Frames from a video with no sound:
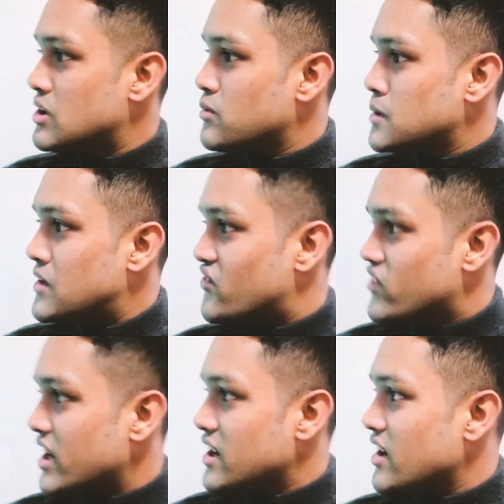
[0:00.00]
of them have
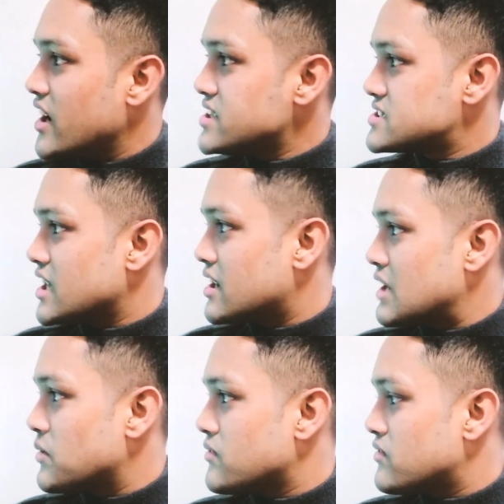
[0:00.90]
reddish
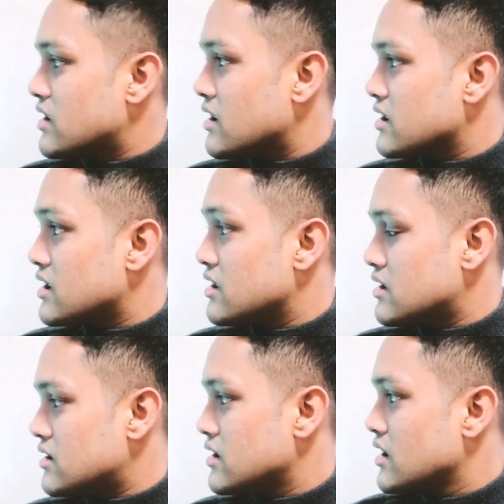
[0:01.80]
type of
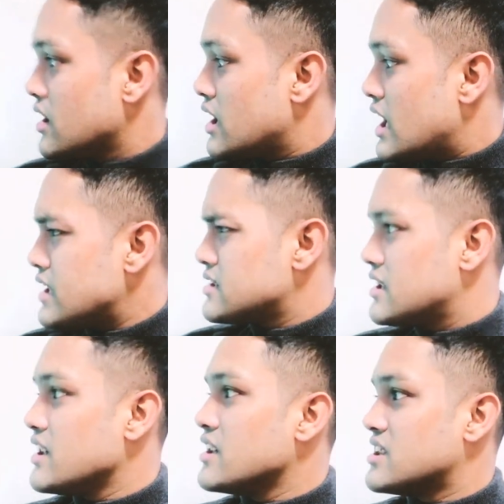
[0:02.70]
color, and
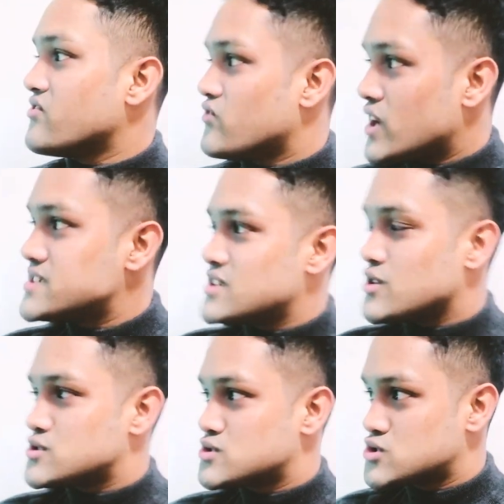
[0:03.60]
they fast
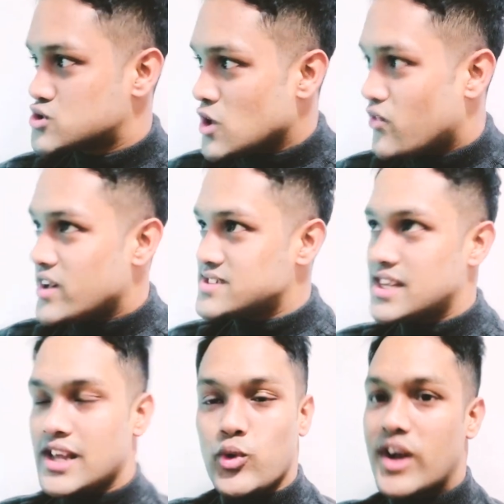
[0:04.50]
so fast
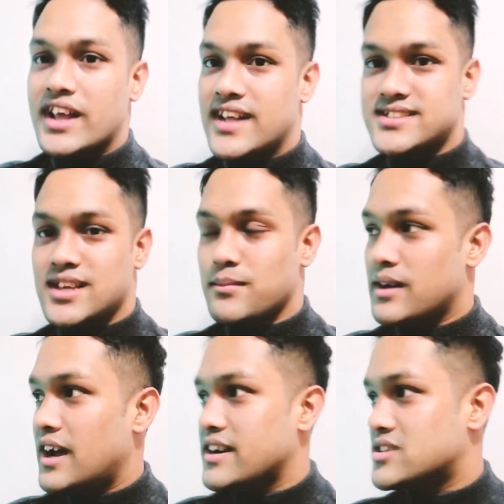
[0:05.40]
that you can catch them.
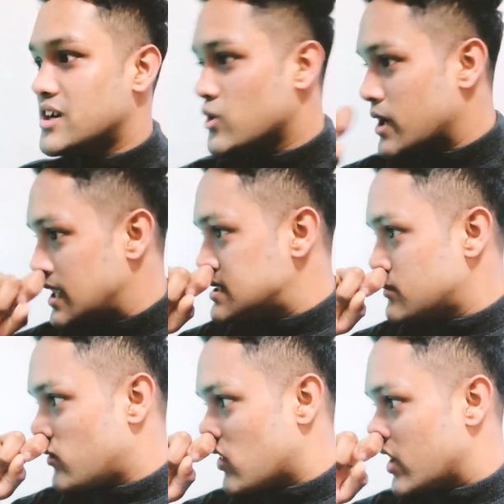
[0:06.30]
I try to catch
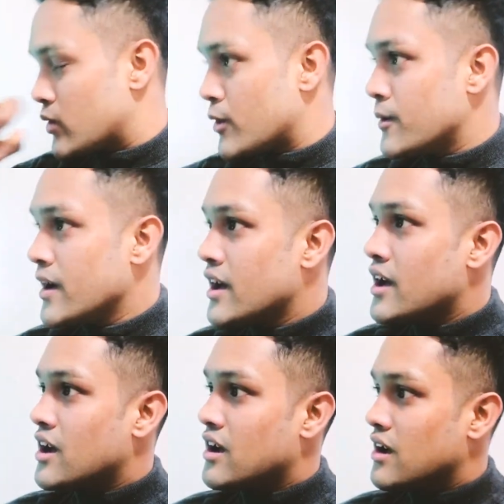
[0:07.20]
for, you know,
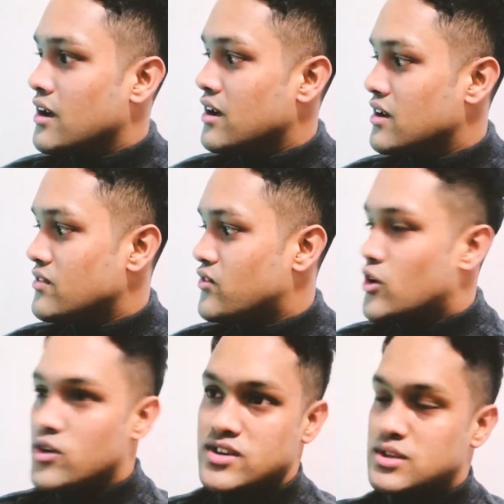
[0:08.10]

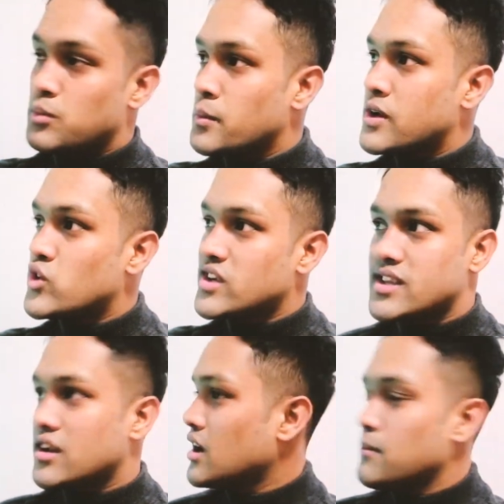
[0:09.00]
for moving to another
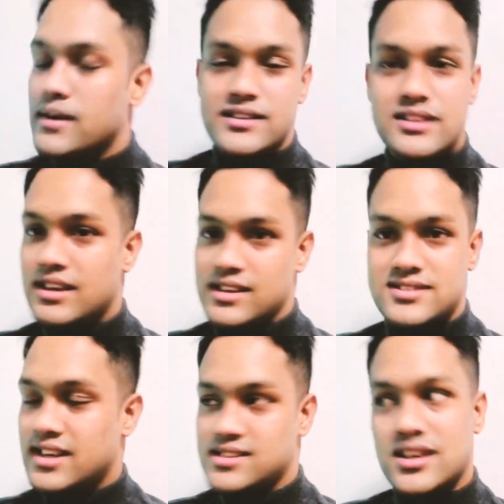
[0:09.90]
aquarium, but
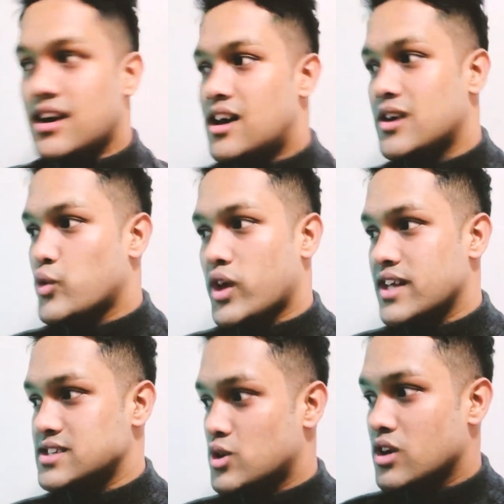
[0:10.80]
it's hard to
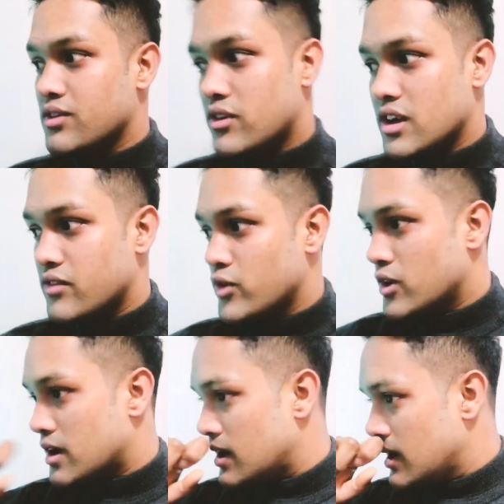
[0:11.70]
catch. You know, if you're
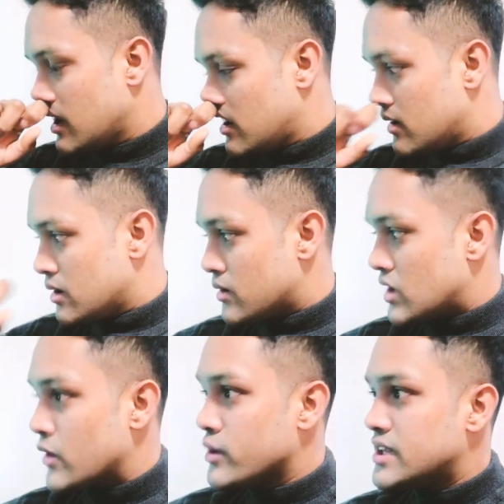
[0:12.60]
gonna
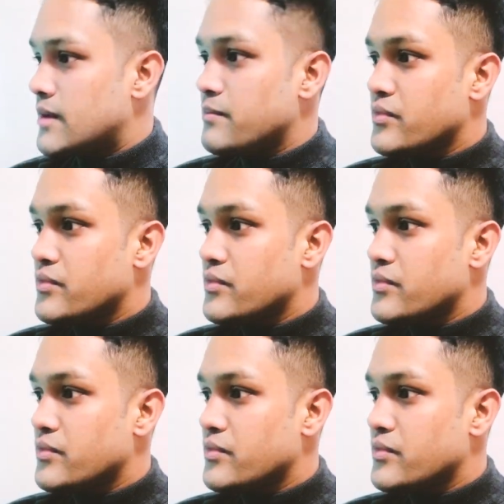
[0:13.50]
run with them,